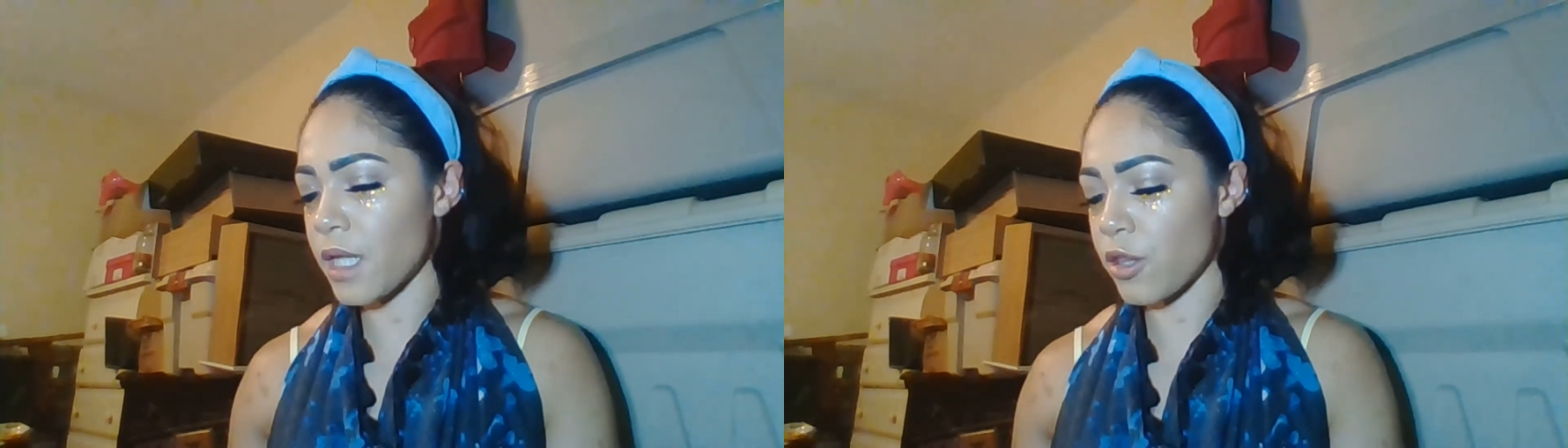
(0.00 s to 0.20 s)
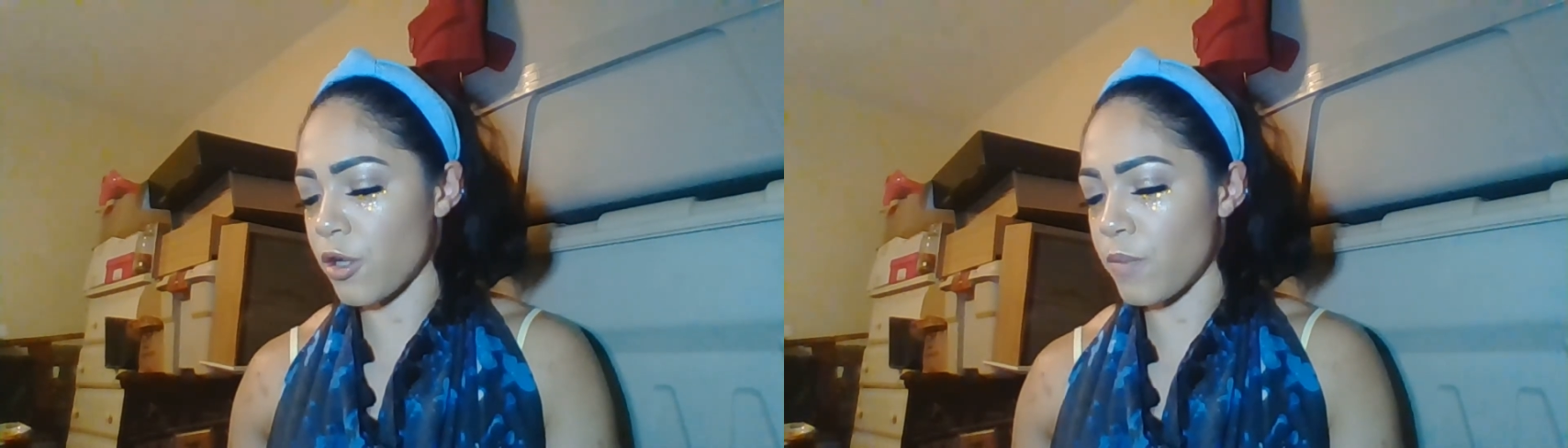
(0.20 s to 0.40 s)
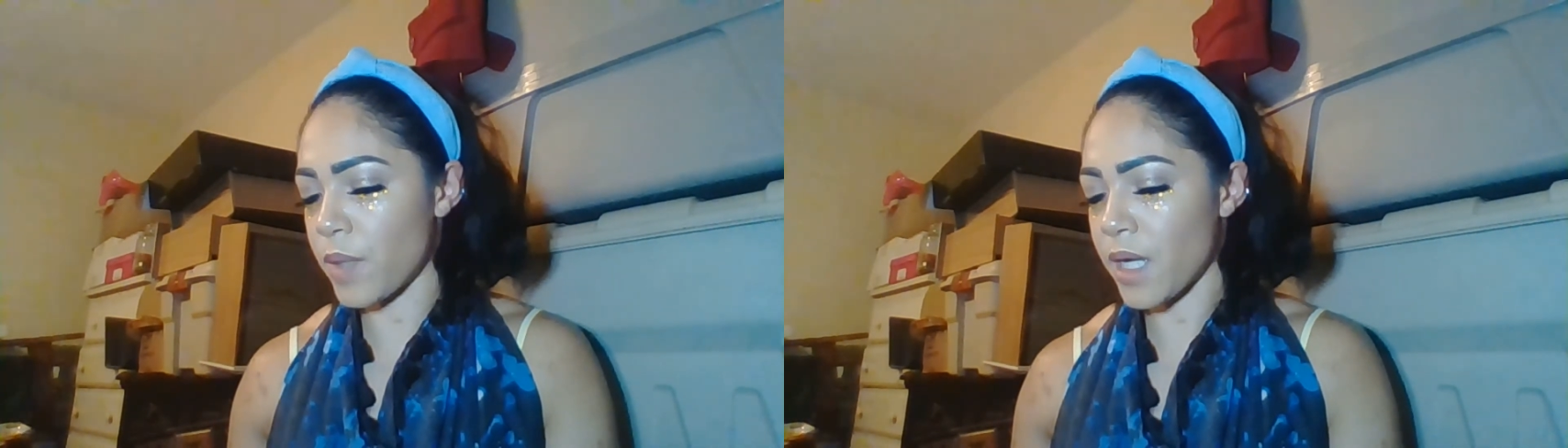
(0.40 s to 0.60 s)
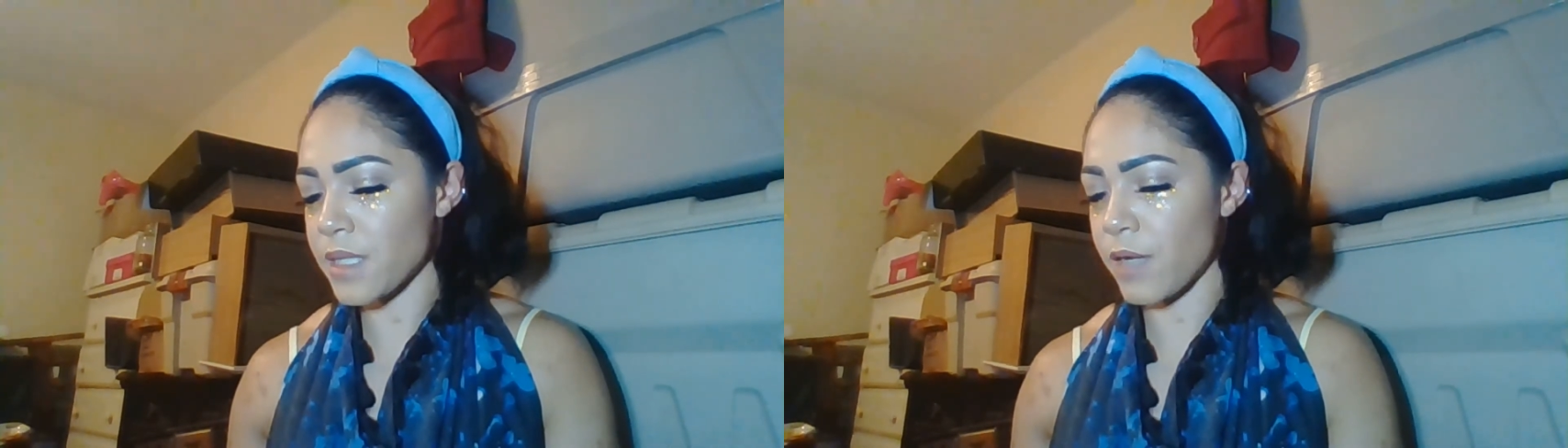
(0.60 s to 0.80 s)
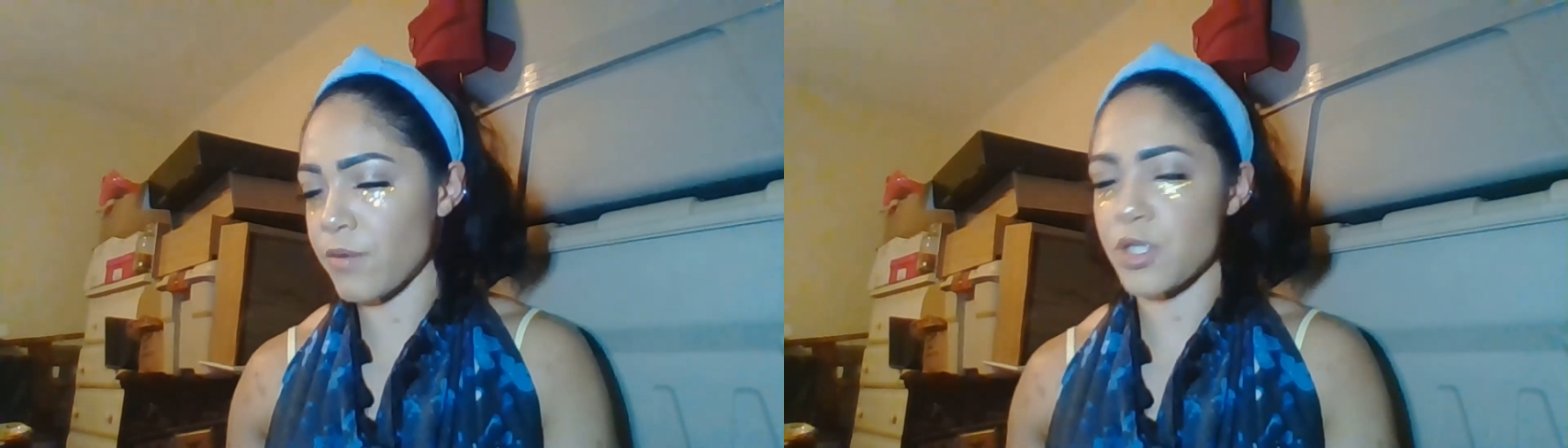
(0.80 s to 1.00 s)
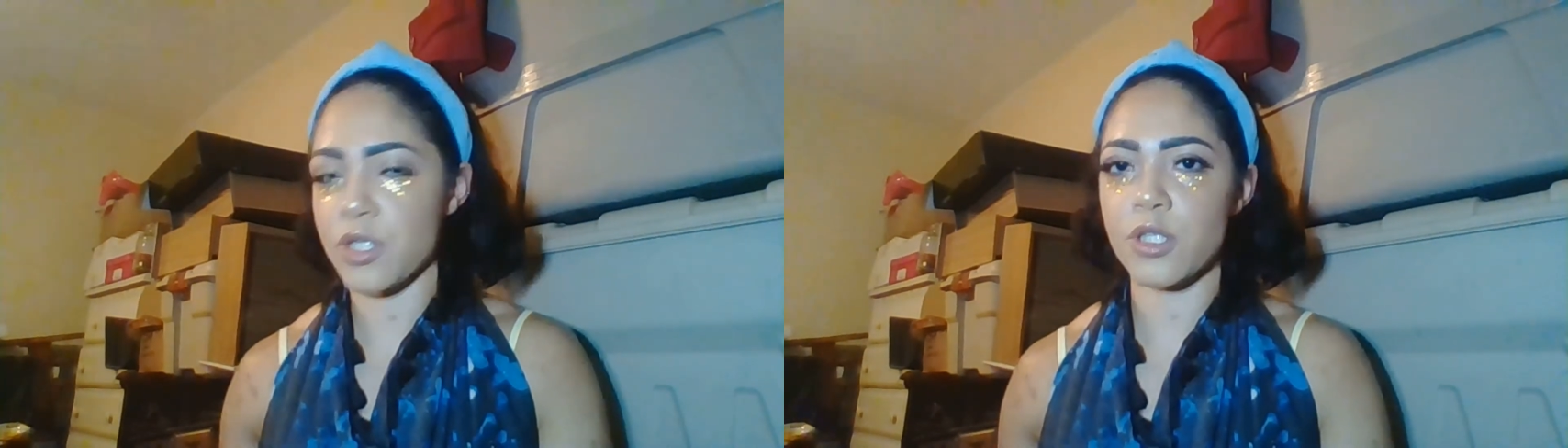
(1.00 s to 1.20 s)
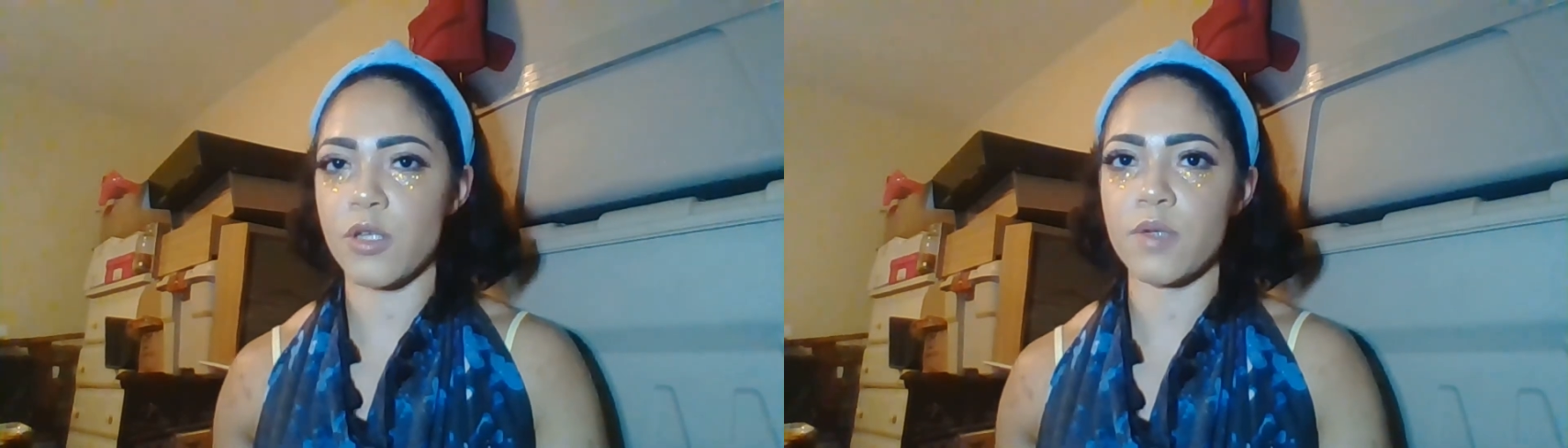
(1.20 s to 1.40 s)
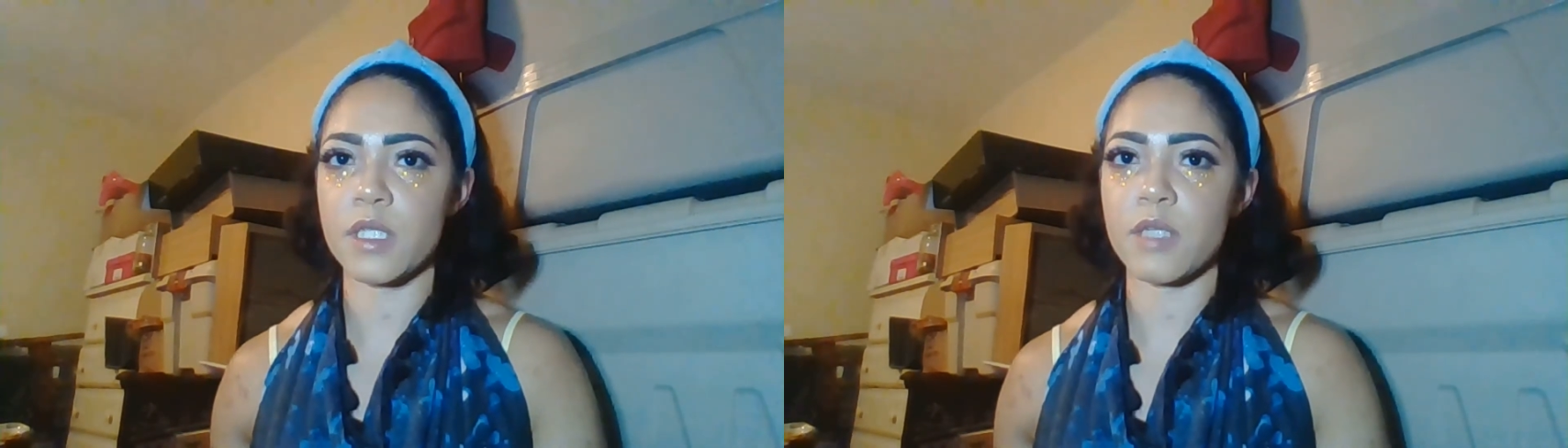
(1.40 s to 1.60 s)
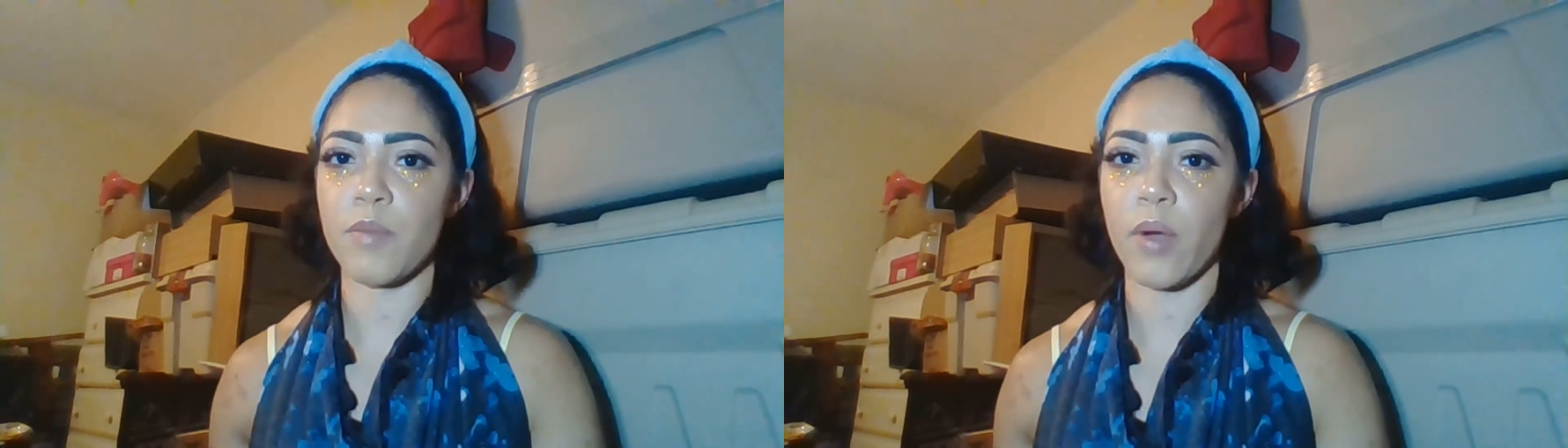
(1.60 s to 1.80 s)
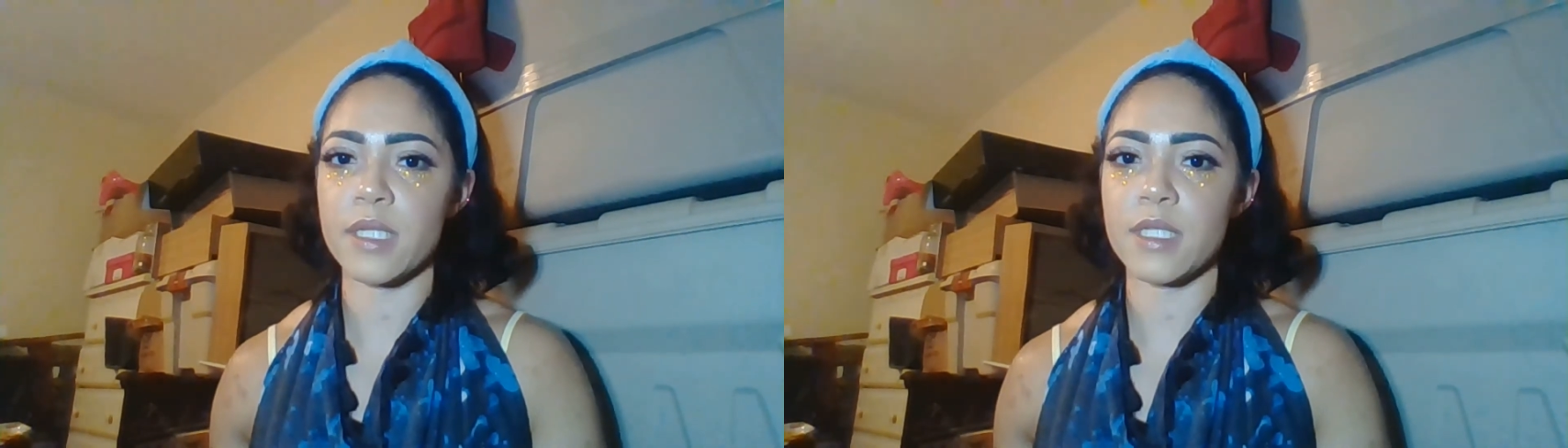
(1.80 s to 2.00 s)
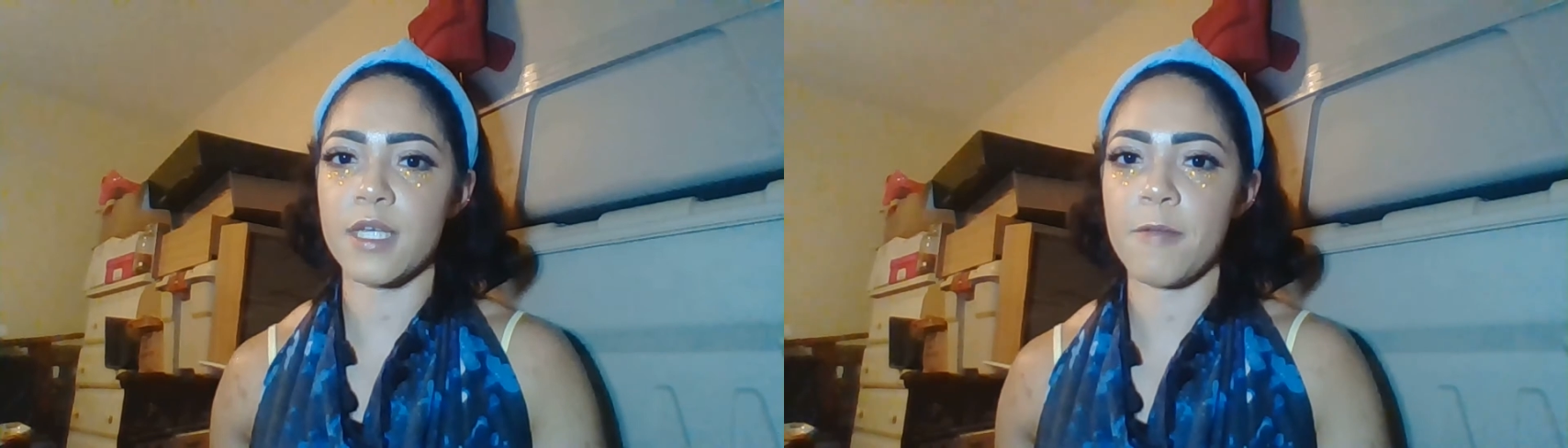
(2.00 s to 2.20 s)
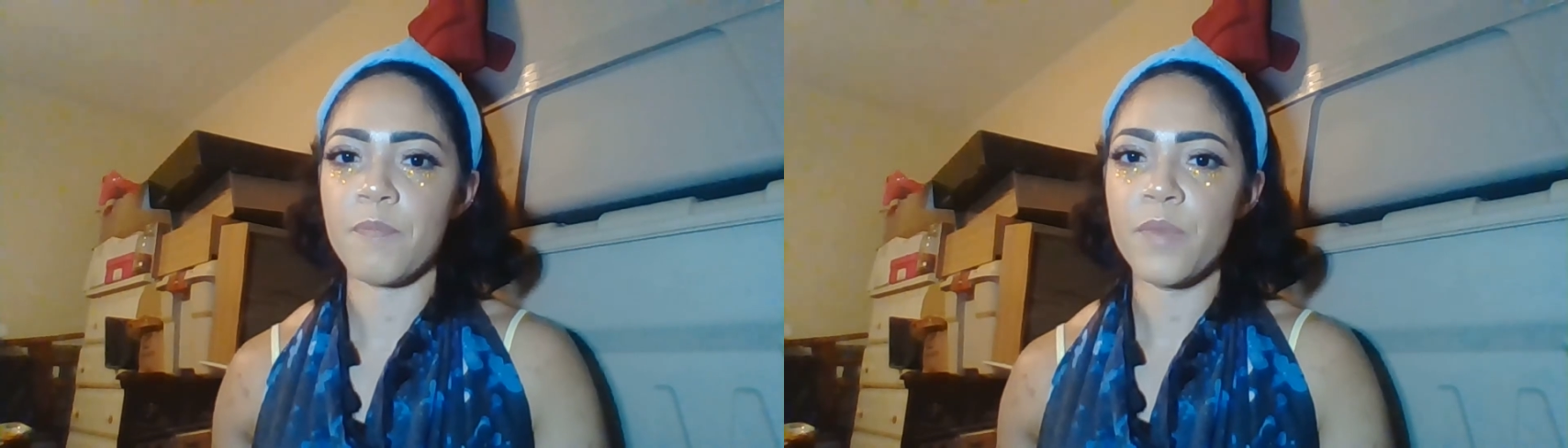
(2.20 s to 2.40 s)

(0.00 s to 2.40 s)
either because I was just so disappointed